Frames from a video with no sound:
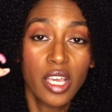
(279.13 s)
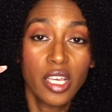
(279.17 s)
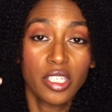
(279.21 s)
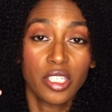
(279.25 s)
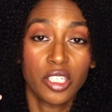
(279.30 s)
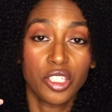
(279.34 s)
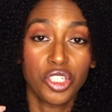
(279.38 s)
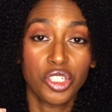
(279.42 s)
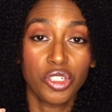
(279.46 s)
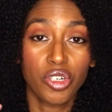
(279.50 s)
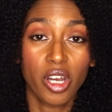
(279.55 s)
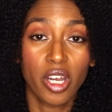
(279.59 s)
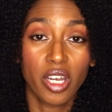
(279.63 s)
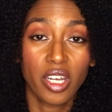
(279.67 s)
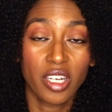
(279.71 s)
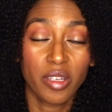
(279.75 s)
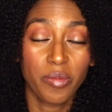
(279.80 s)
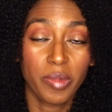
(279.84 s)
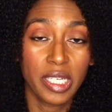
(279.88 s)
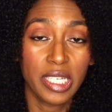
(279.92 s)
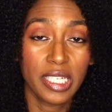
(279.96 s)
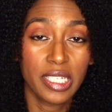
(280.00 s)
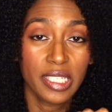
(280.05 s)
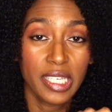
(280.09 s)
Since you are
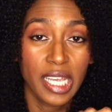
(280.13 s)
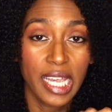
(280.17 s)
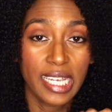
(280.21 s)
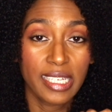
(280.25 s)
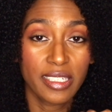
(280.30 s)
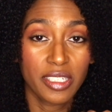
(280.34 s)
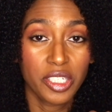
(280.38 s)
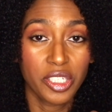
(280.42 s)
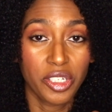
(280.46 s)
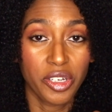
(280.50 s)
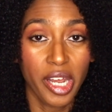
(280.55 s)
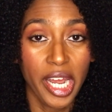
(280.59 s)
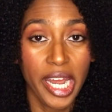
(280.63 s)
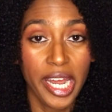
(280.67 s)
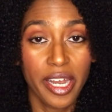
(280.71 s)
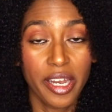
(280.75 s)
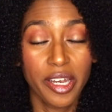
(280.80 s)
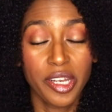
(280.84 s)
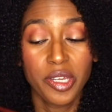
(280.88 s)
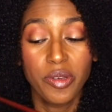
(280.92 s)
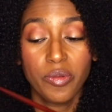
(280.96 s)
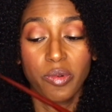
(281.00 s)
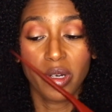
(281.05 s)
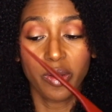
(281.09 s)
gonna be detangling your
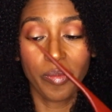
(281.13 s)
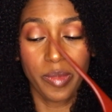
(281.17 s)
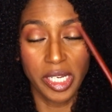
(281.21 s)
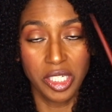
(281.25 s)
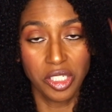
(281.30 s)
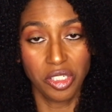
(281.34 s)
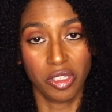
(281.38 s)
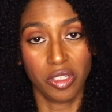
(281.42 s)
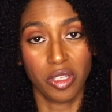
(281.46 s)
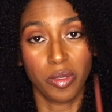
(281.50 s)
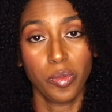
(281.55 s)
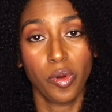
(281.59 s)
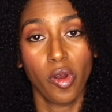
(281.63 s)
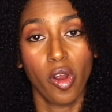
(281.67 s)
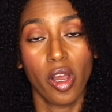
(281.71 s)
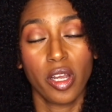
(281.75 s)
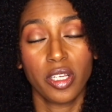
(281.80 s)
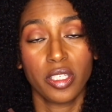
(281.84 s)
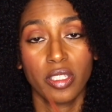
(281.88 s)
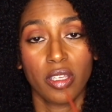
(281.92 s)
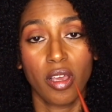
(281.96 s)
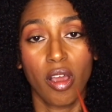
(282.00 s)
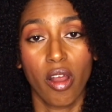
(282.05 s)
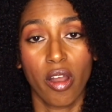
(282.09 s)
hair, you wanna make sure the
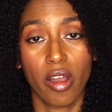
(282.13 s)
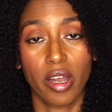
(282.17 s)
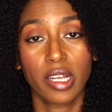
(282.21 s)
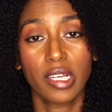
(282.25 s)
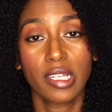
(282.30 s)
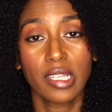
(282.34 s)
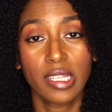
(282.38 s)
parts are